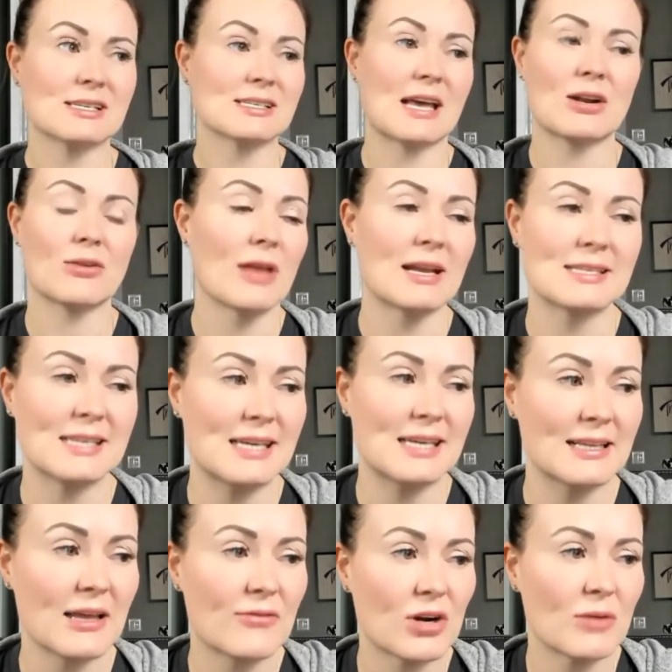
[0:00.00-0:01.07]
I don't like to eat
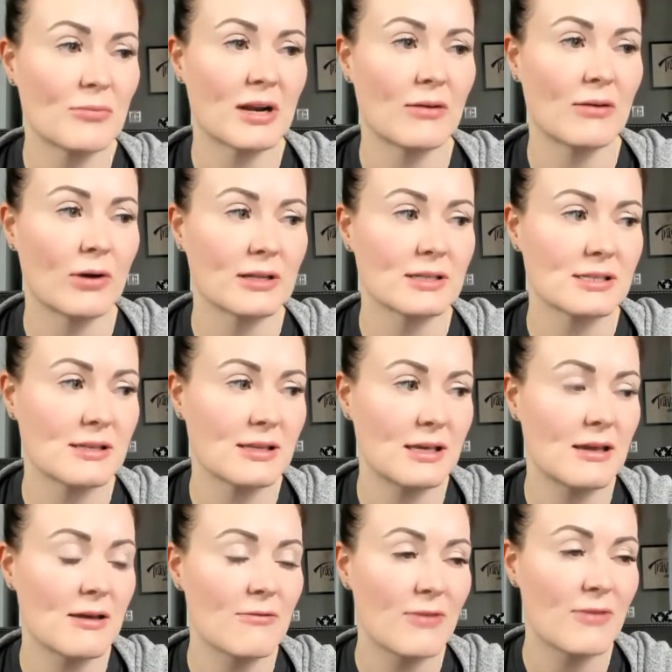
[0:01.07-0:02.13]
liver, but I want
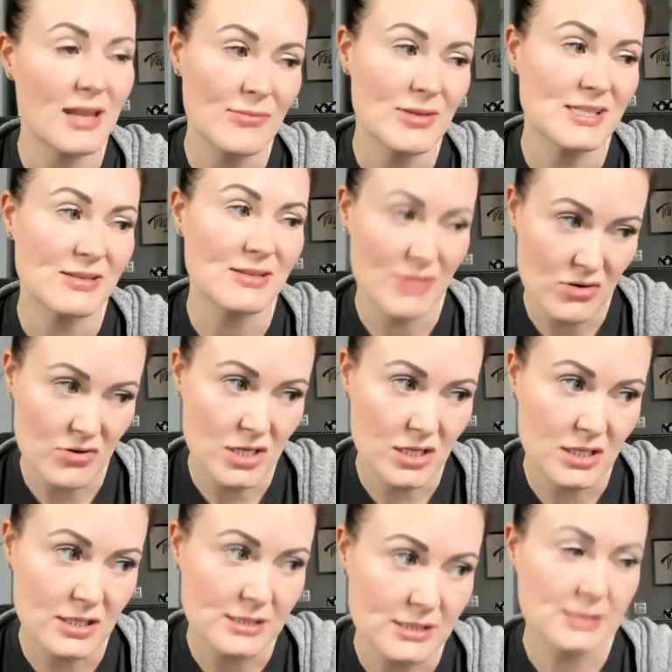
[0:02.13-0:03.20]
the vitamins and
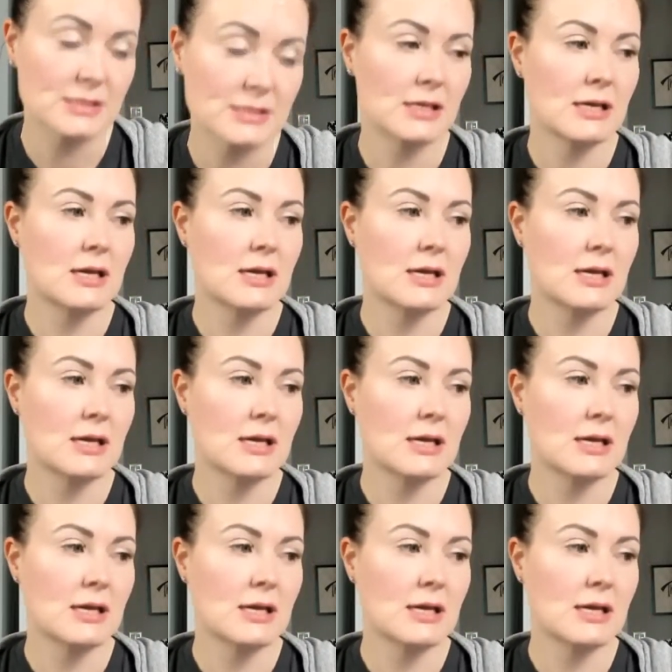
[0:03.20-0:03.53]
minerals.